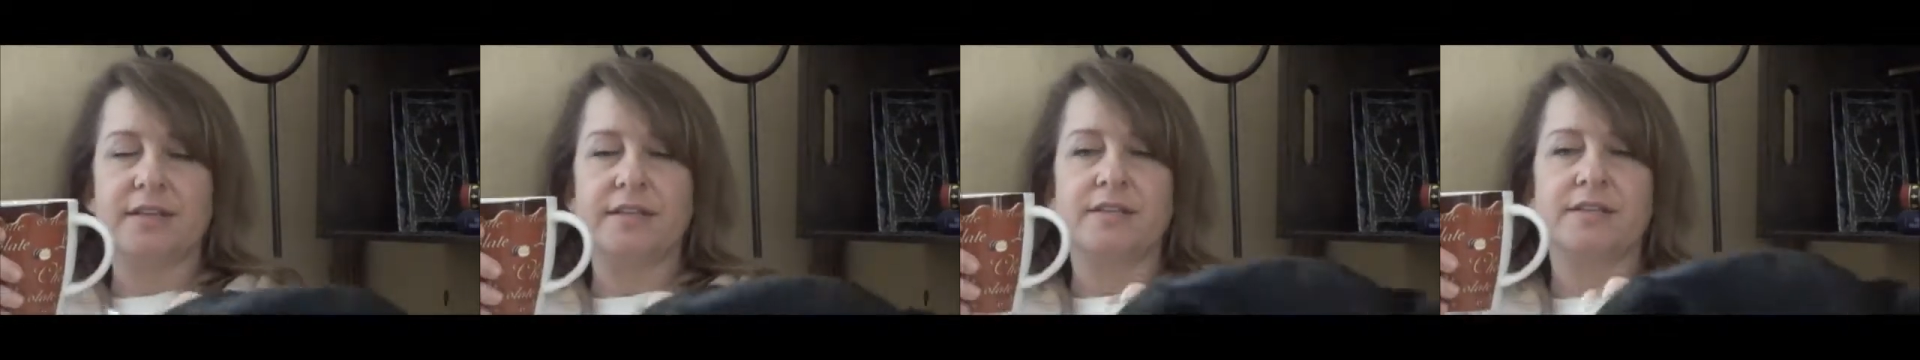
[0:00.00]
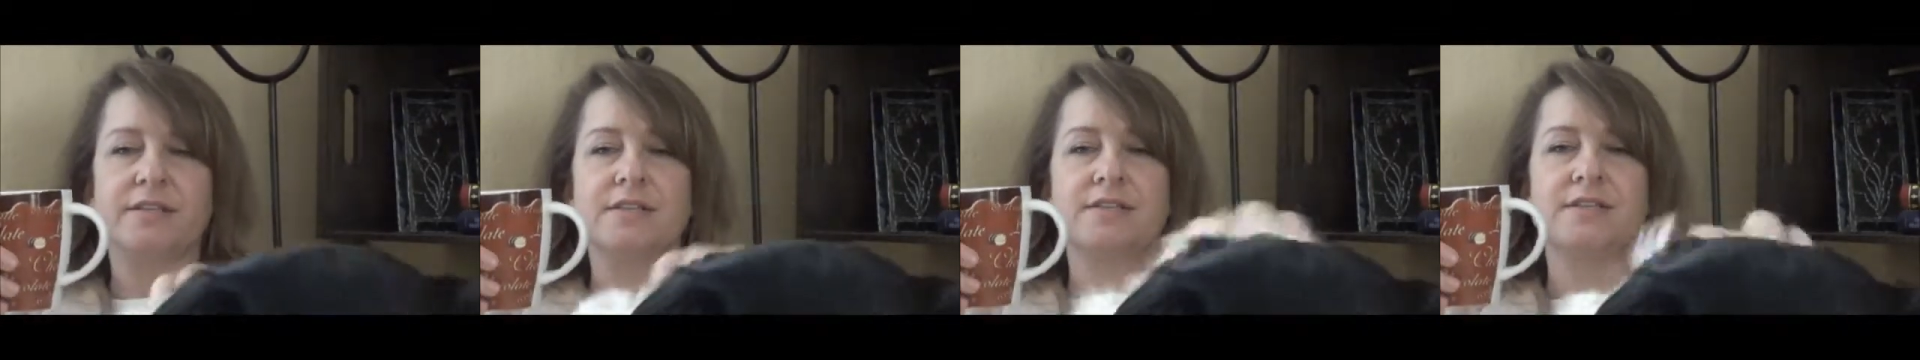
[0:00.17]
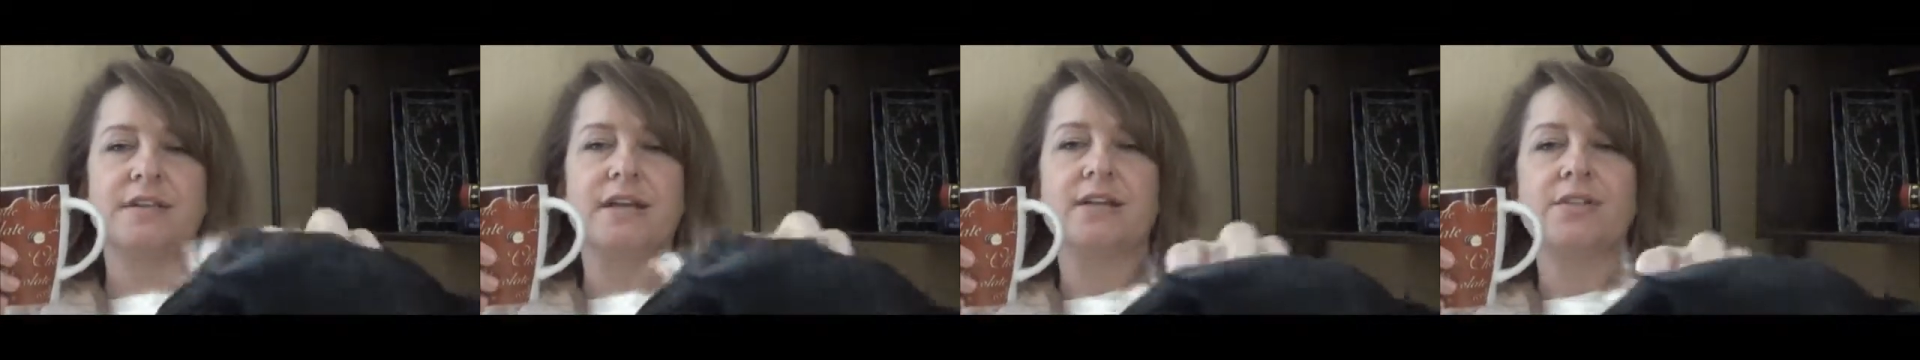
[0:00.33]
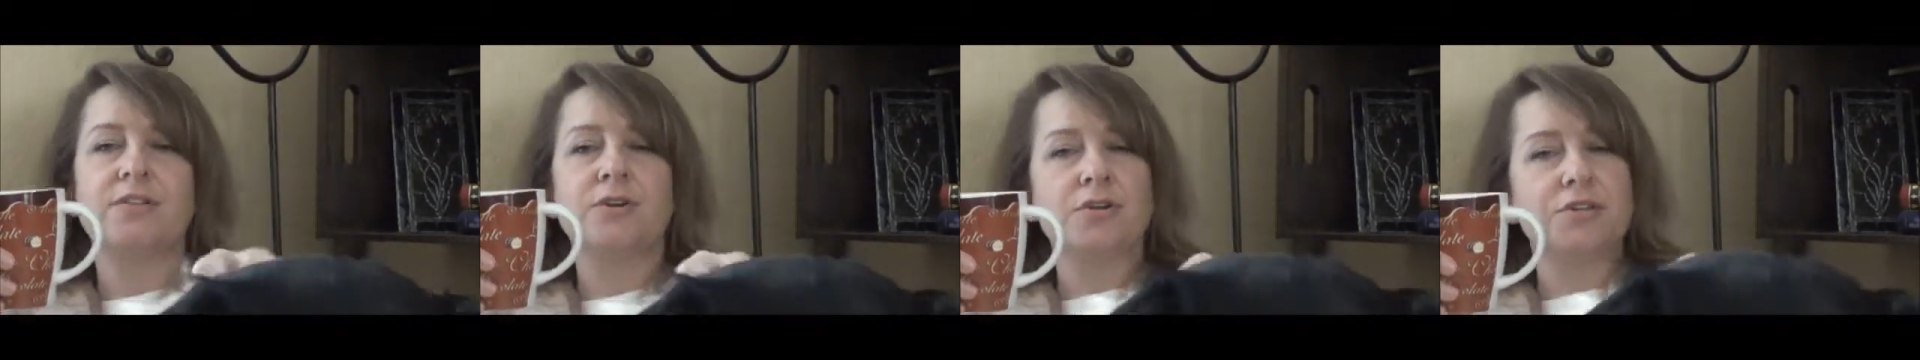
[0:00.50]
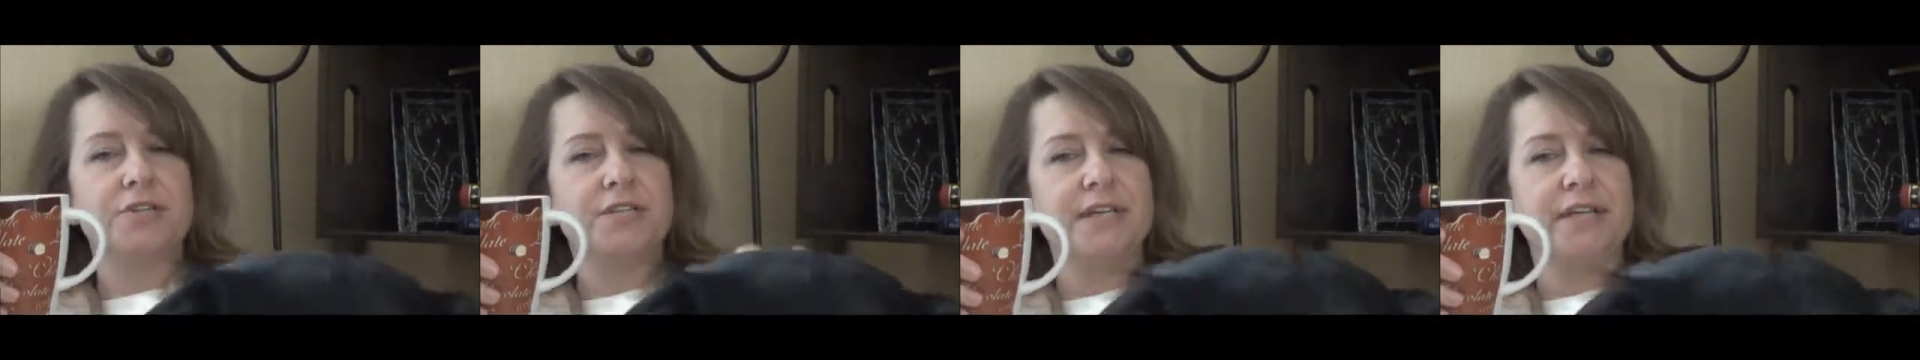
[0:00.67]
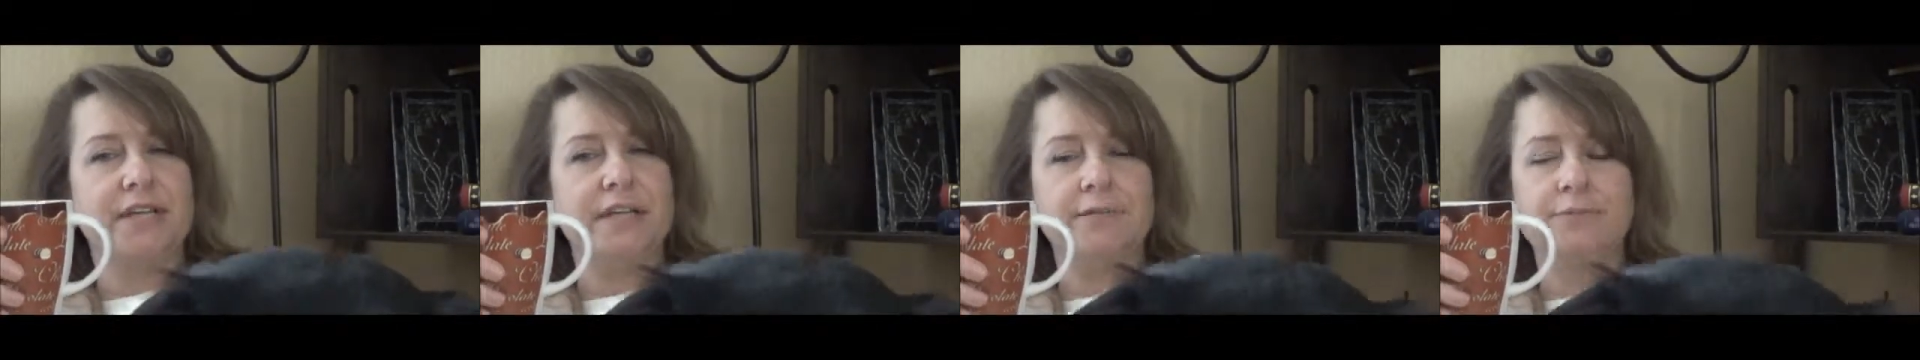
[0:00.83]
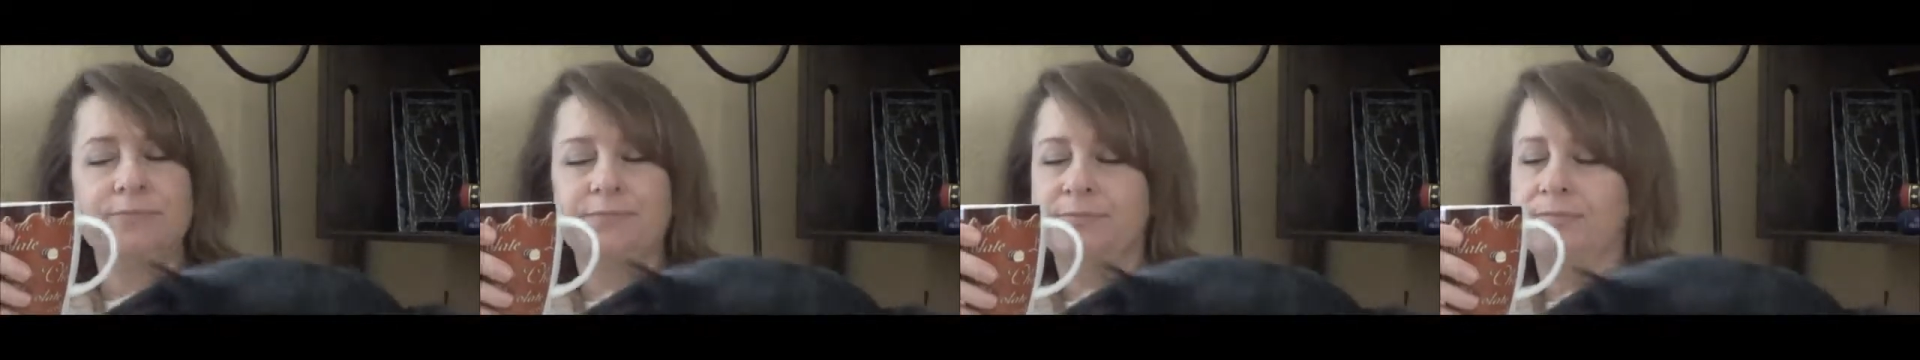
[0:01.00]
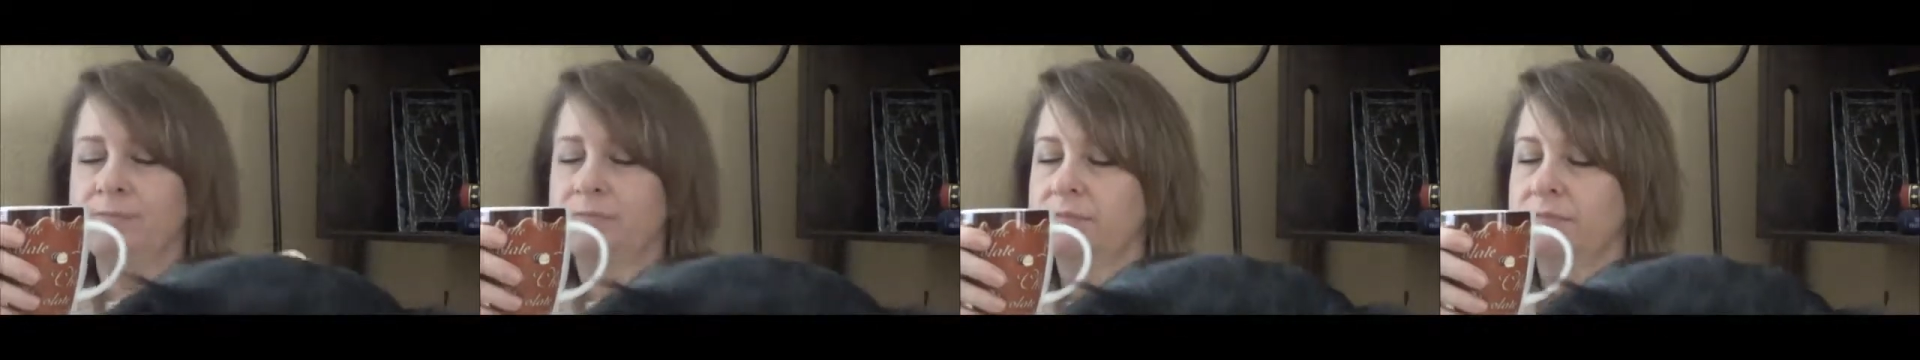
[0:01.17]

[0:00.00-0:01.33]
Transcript: This is day 13